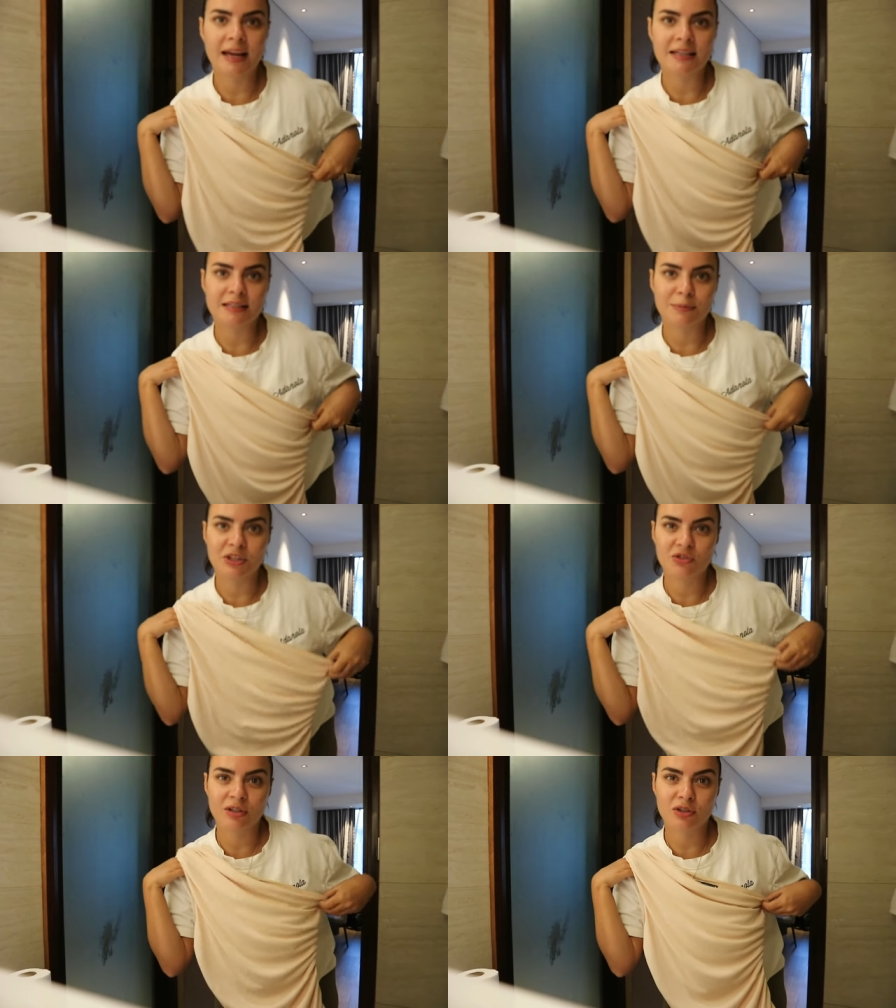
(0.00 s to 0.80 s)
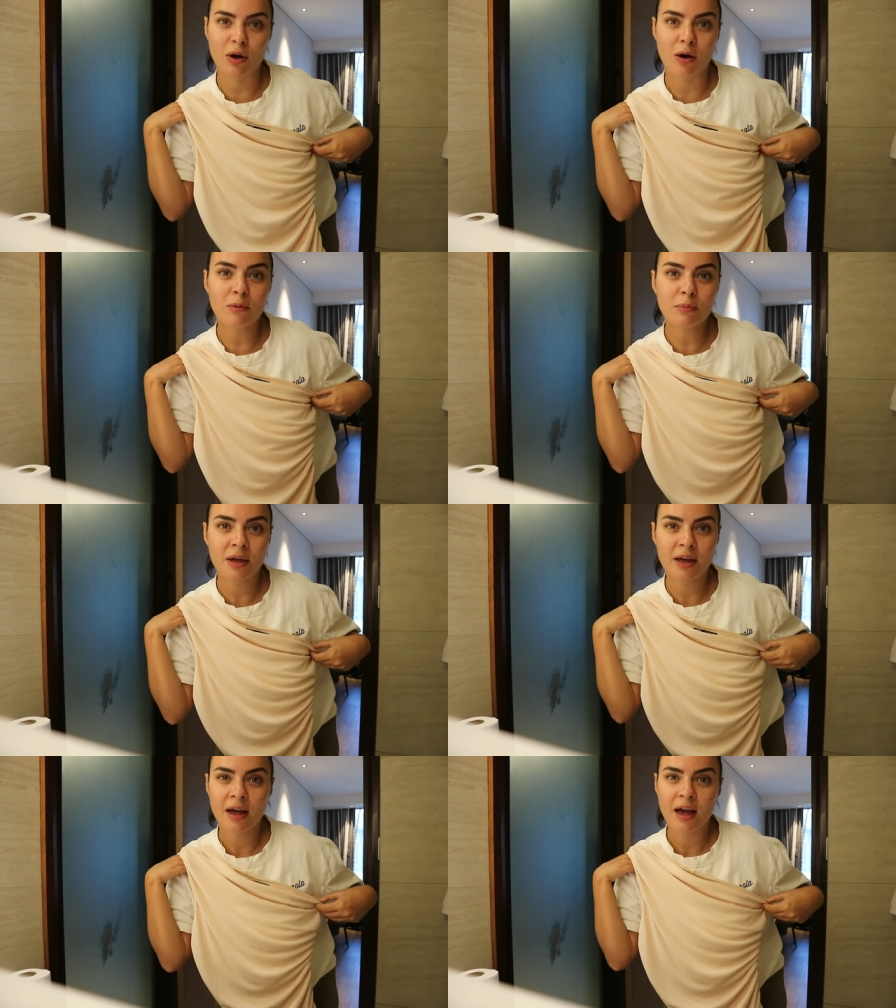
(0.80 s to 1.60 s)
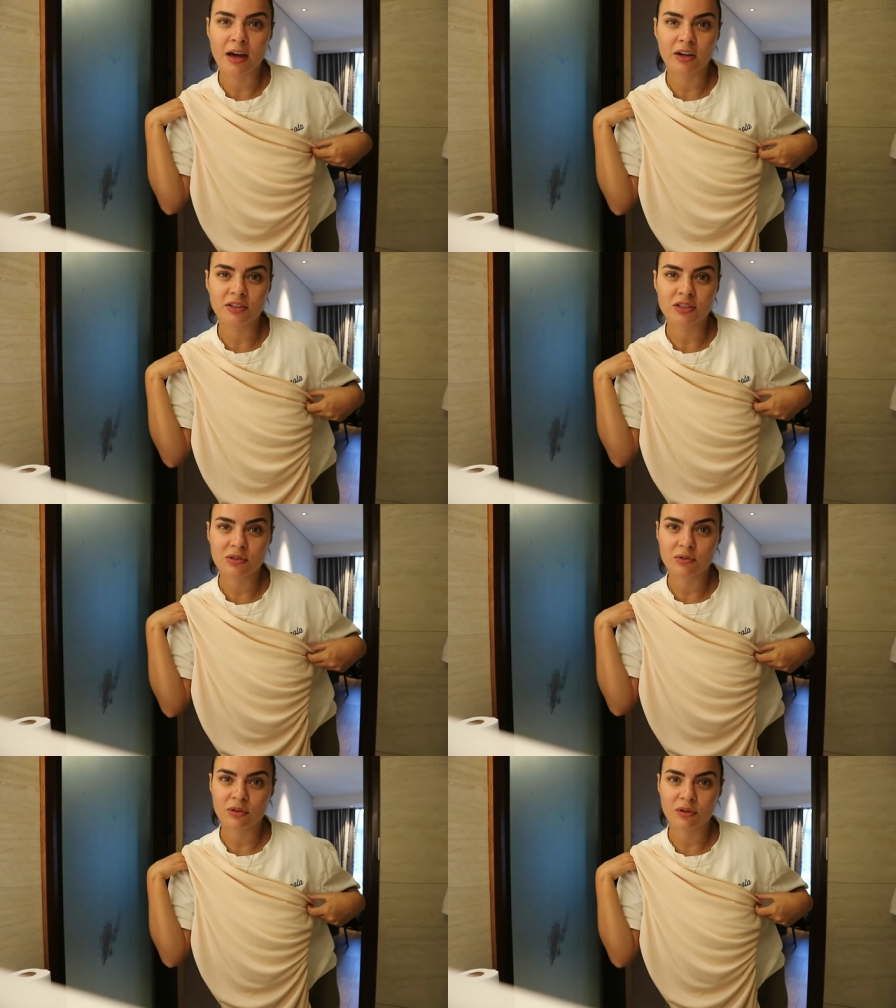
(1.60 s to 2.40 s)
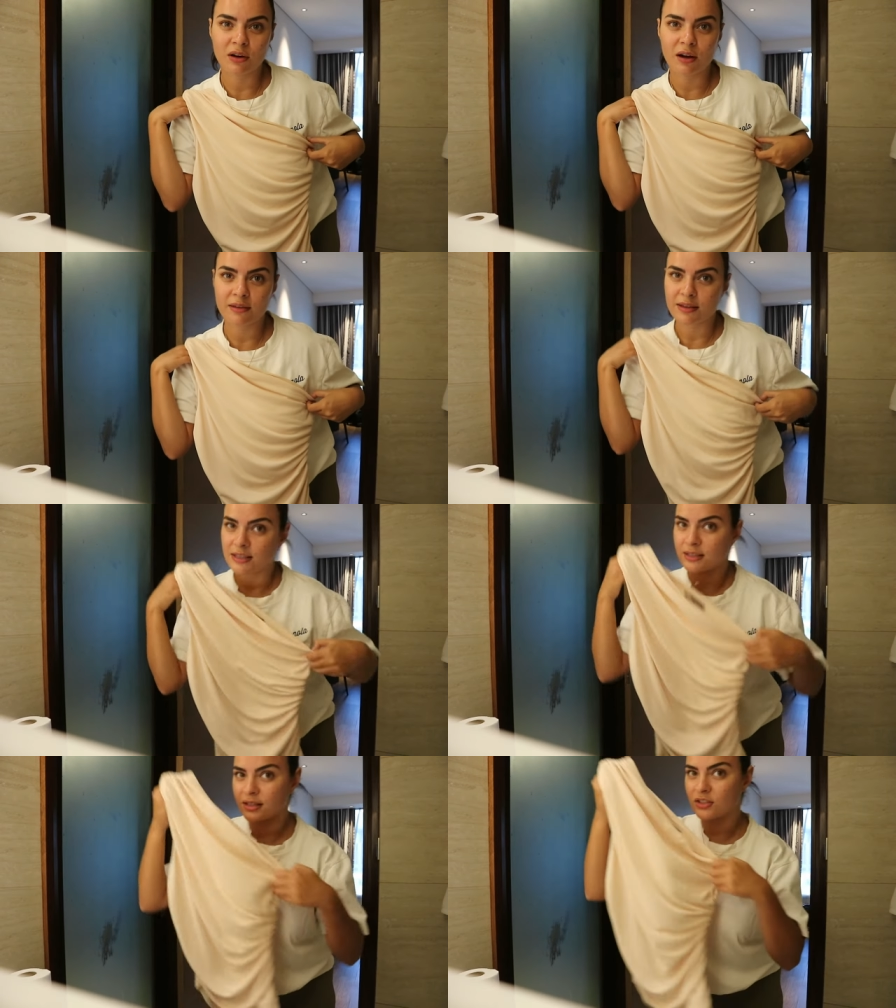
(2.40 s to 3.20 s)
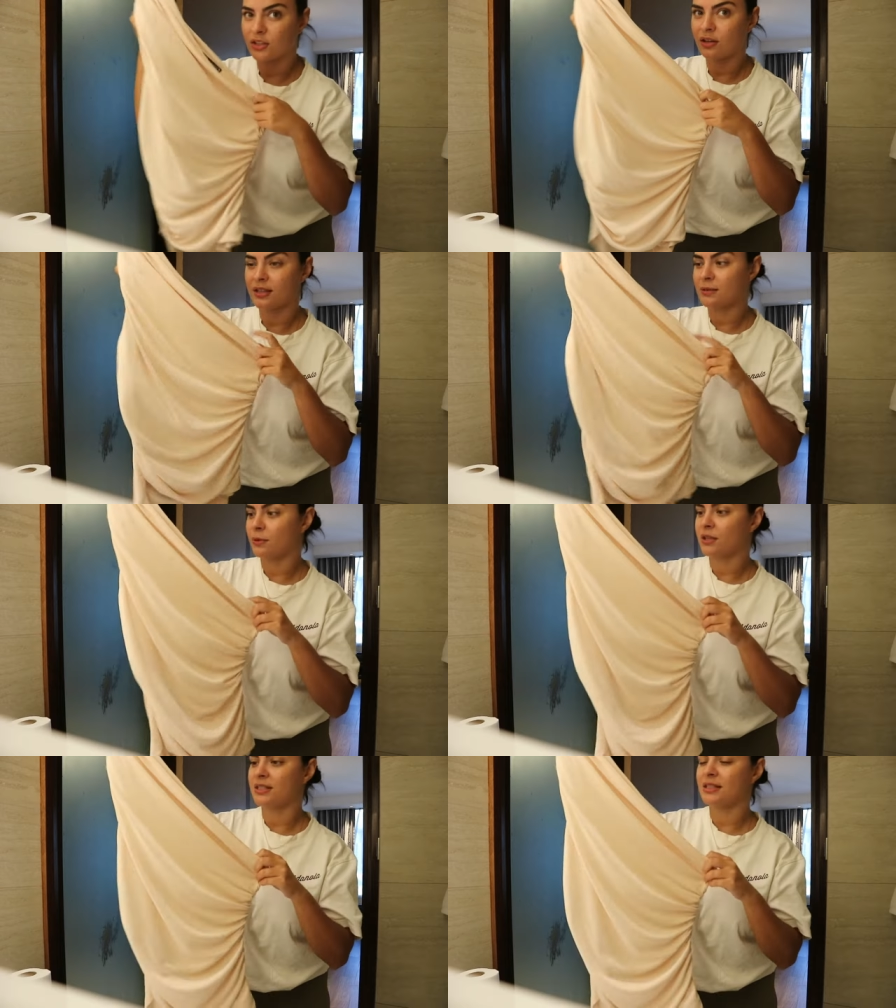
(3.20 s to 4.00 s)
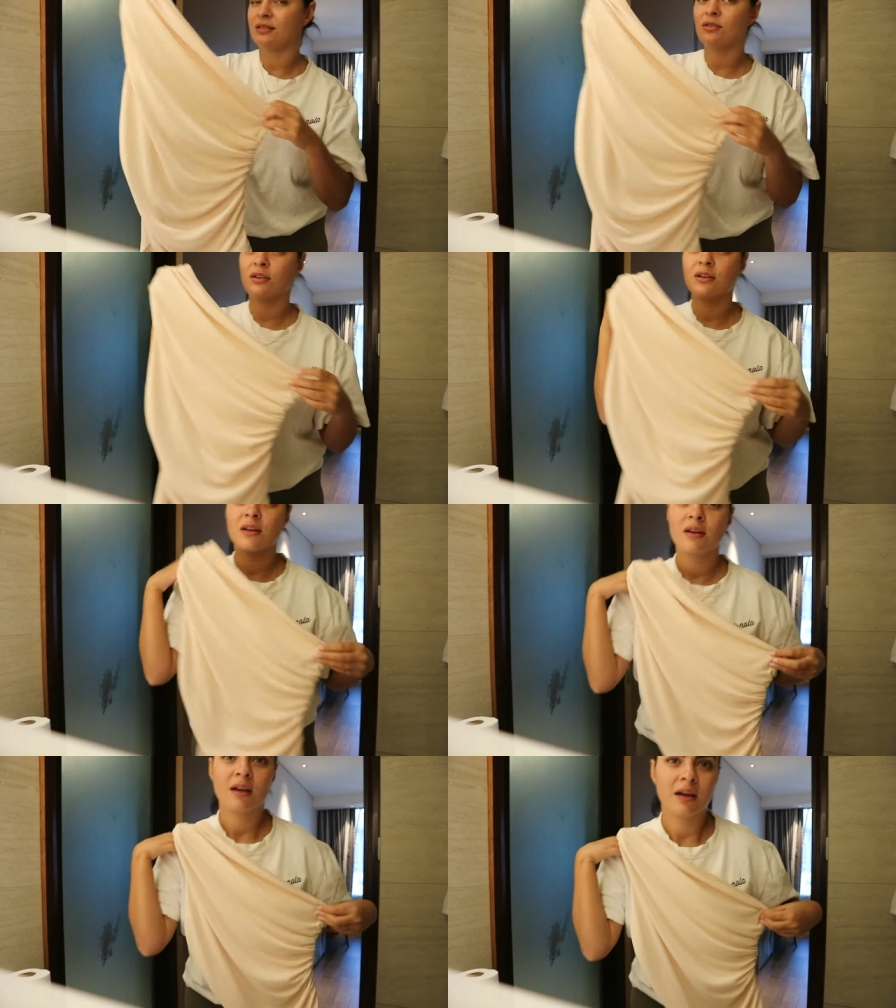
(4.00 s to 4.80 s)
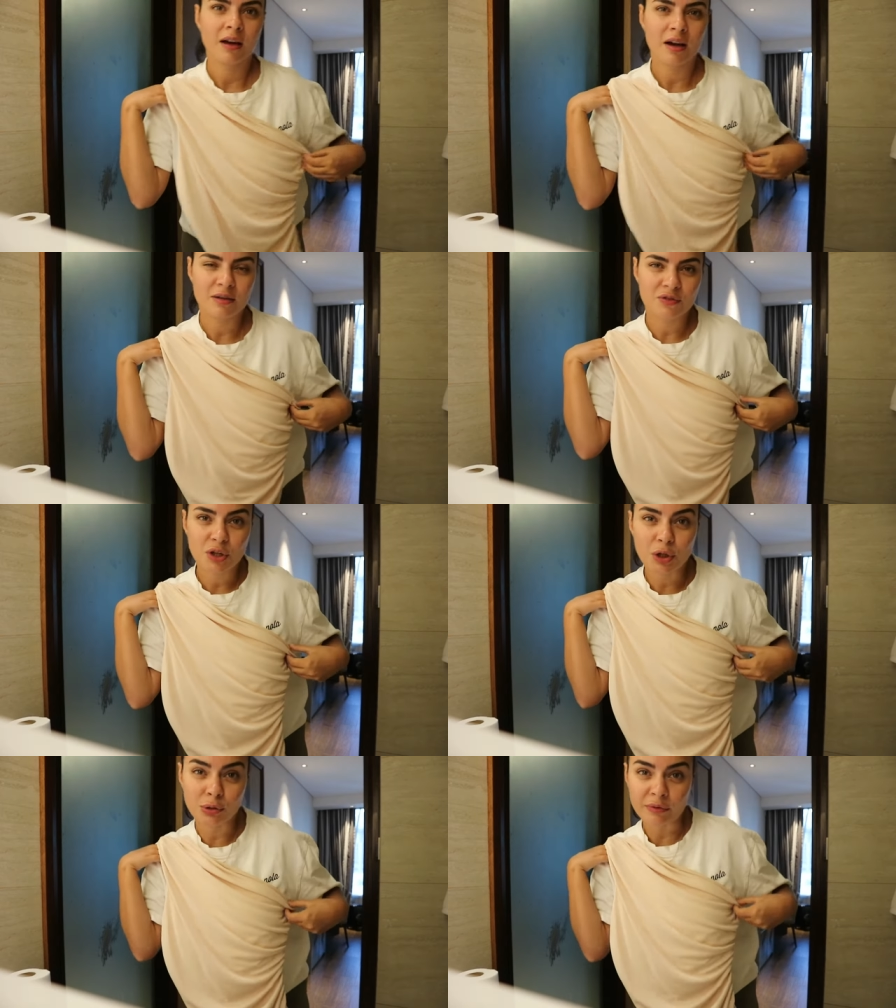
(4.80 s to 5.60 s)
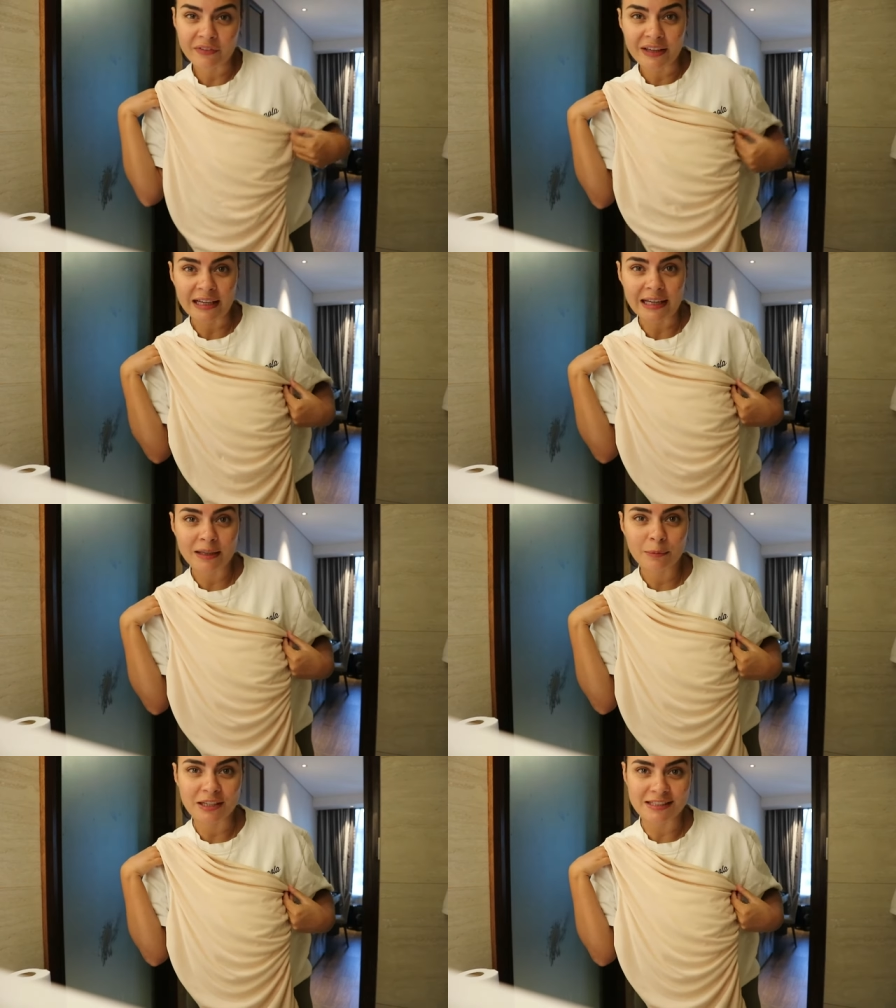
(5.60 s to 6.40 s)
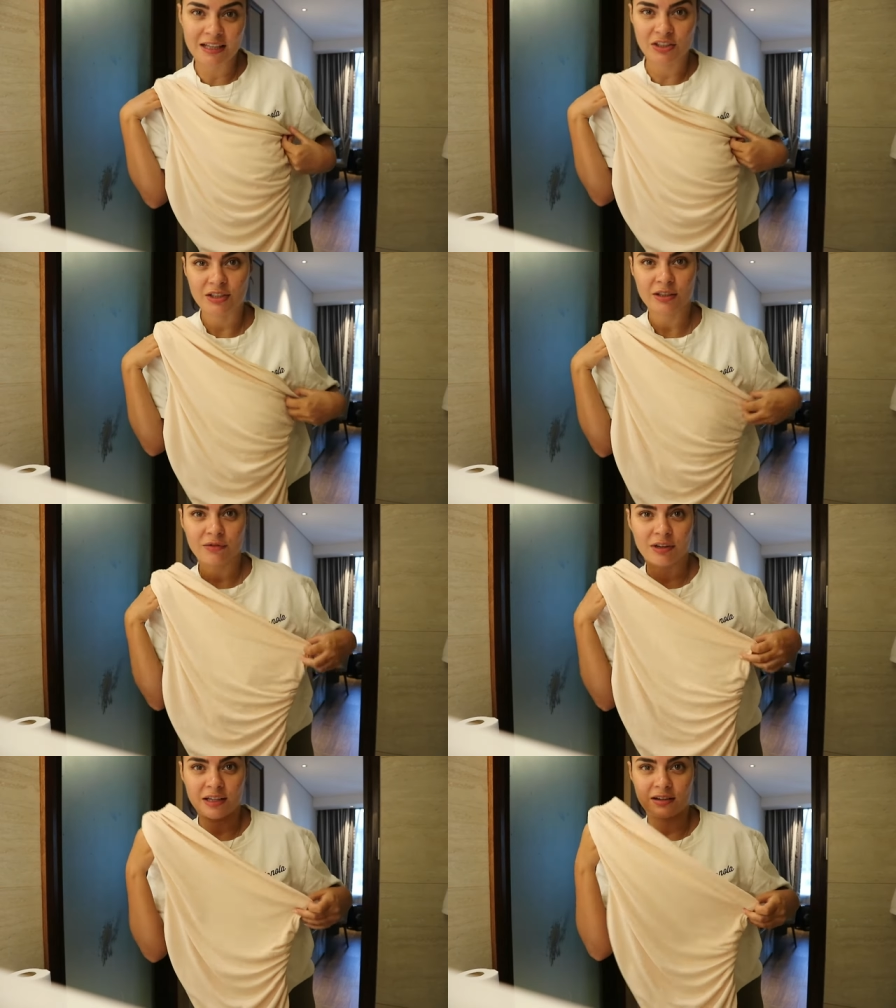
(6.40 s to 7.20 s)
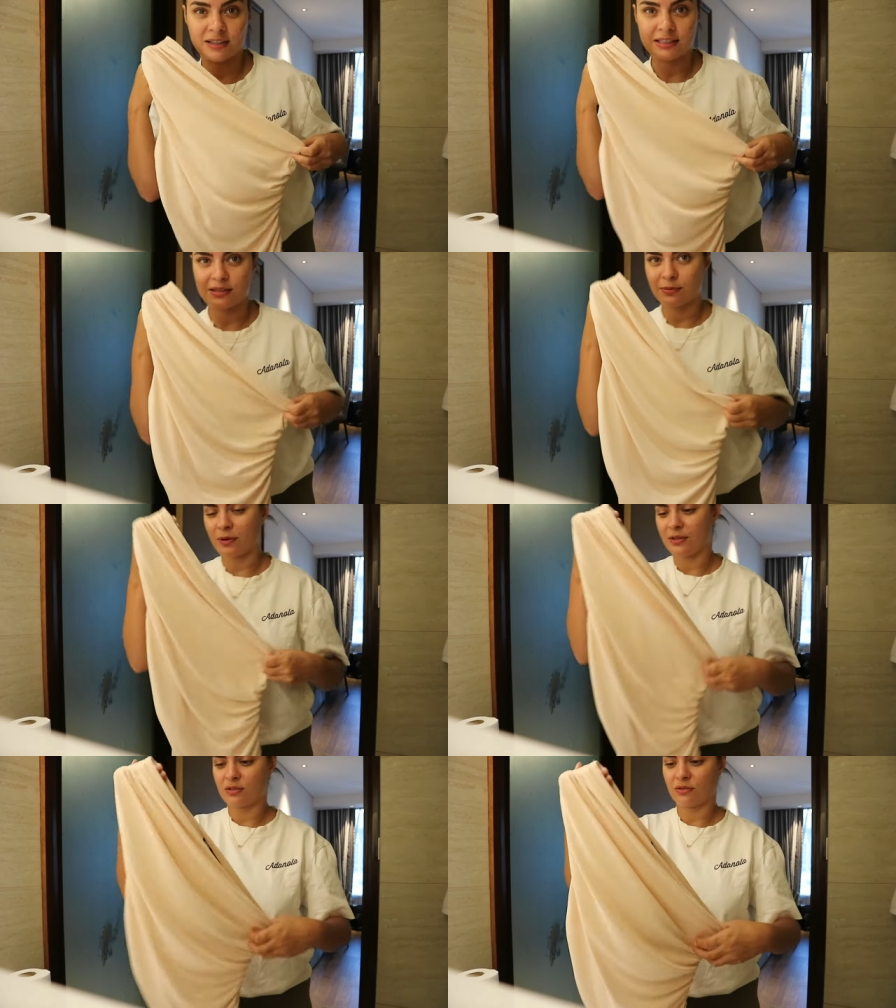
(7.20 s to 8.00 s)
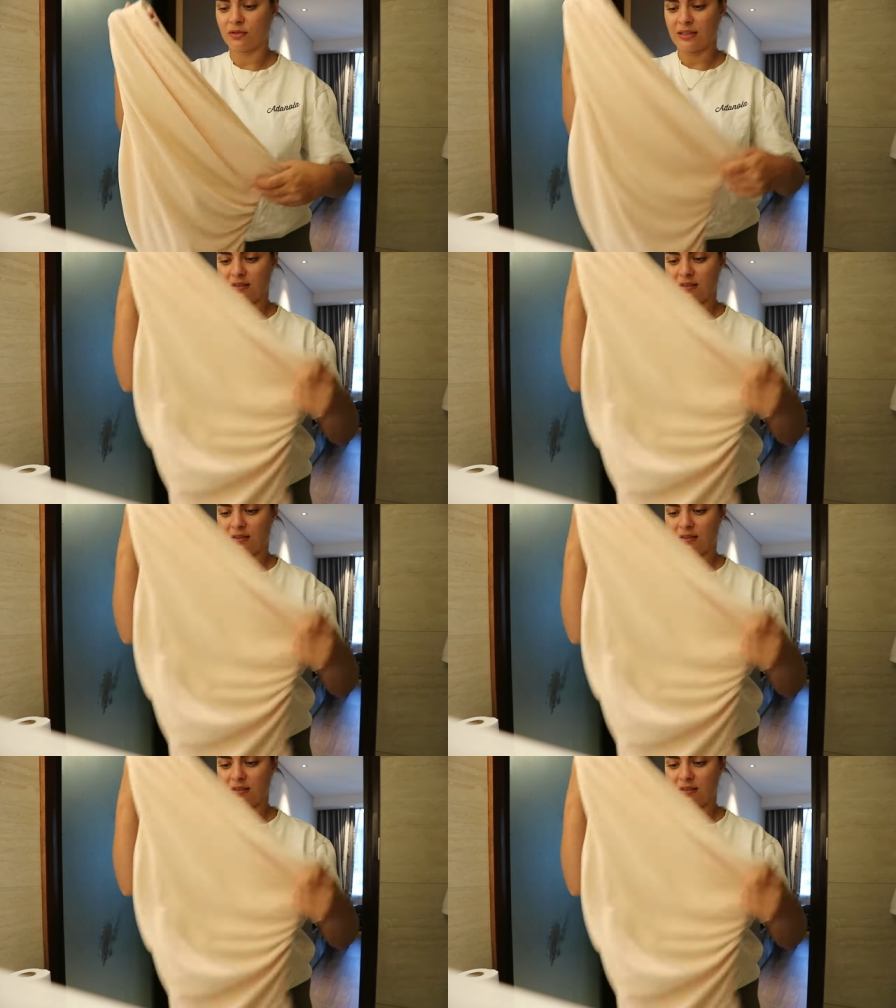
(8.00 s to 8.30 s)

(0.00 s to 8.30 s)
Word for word: an asymmetric top and I just thought it's such a nice because it's not kind of too revealing but it's actually really nice as well and it's not